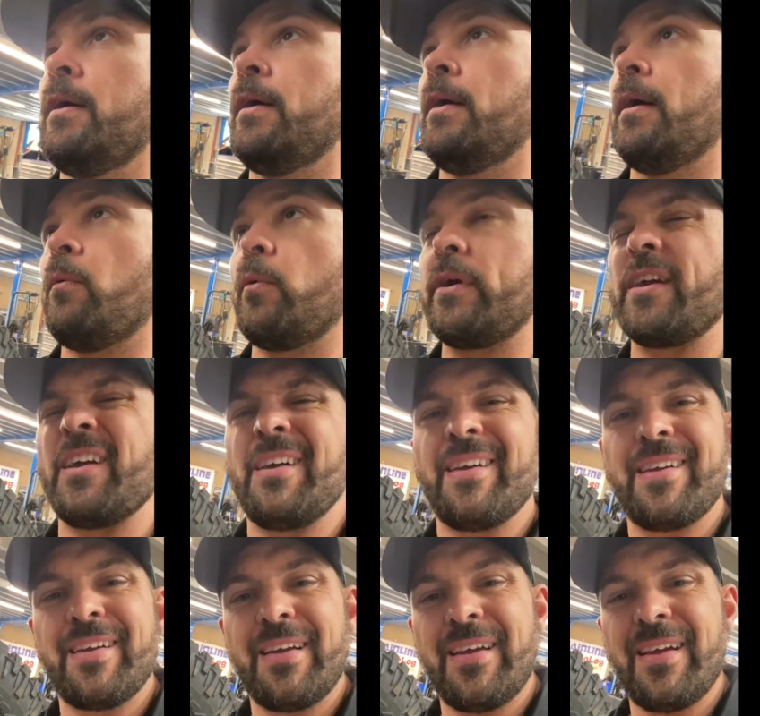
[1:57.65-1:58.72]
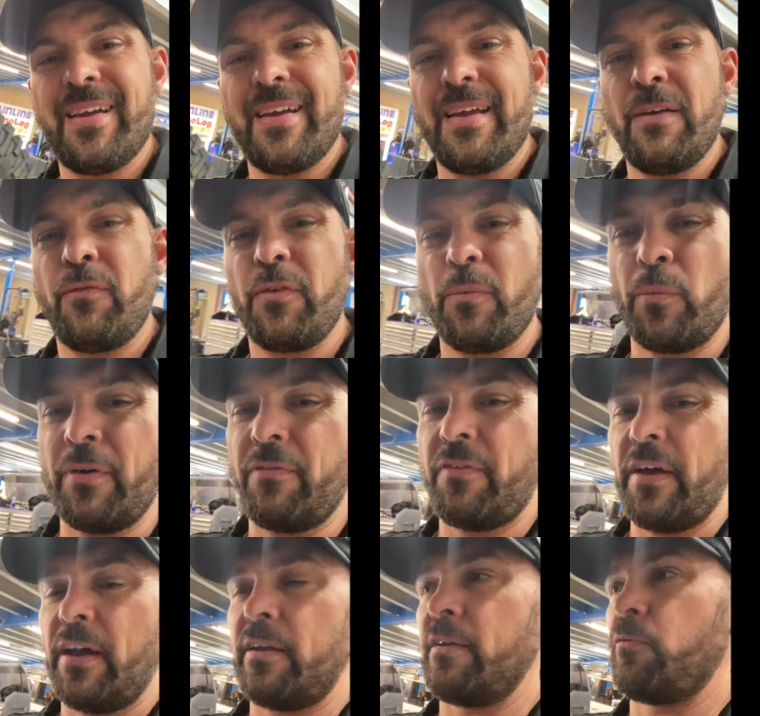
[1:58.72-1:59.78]
we
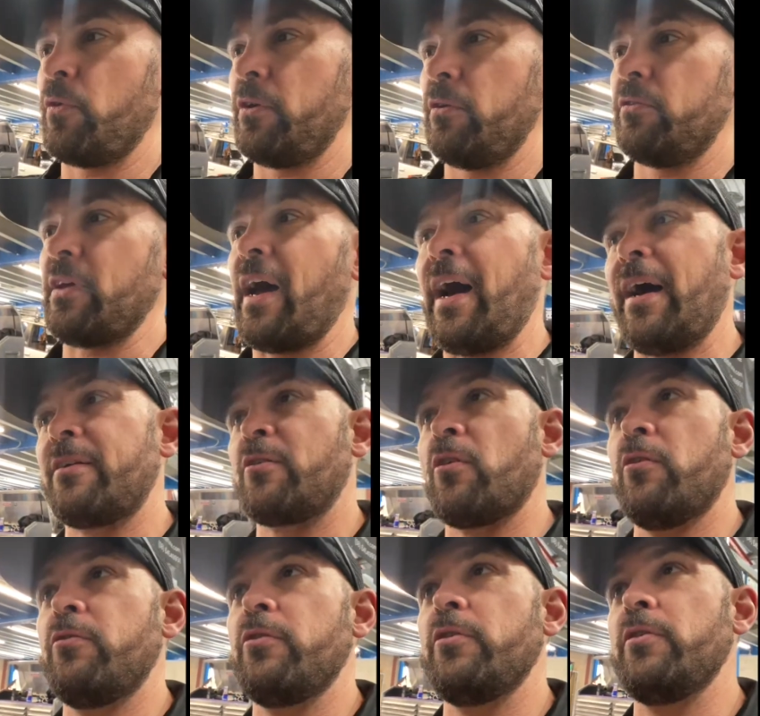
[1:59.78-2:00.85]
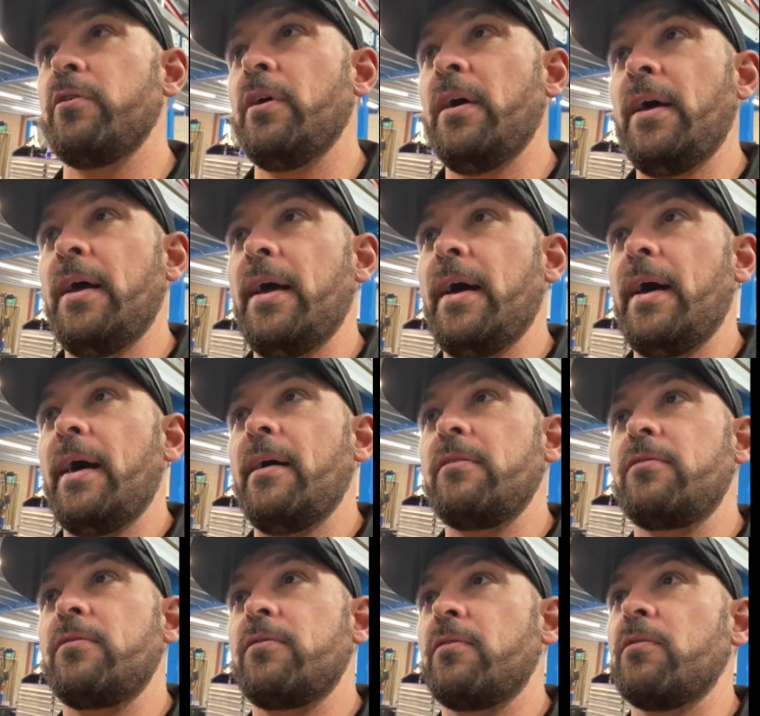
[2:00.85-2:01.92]
found if we use a hard conduit,
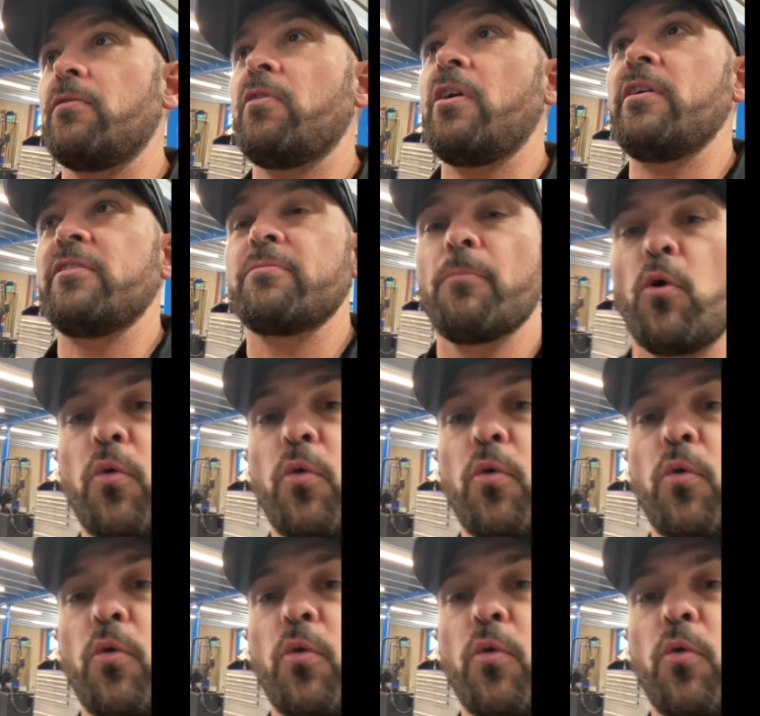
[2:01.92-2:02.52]
it's a very small